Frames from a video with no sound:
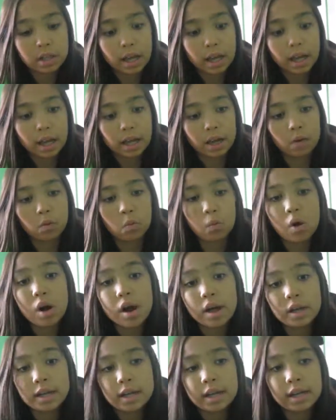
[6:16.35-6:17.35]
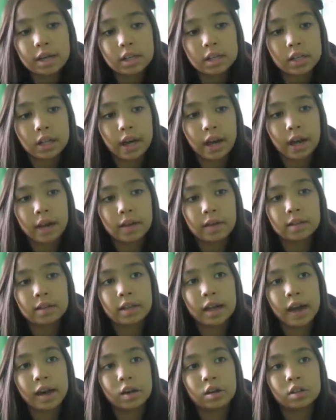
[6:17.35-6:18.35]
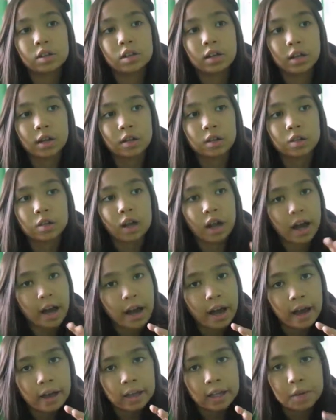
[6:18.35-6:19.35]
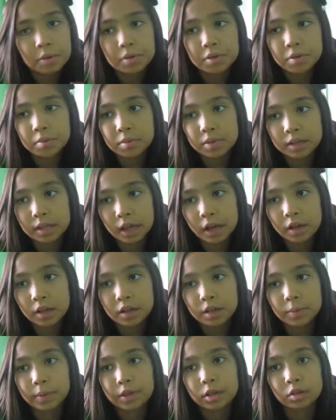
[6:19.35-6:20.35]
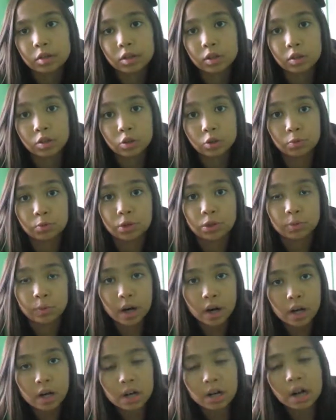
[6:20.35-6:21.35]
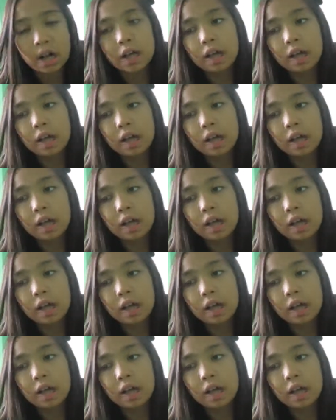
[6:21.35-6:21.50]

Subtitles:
and one is the kind that is like shy, keeps to themselves, but they're still super smart.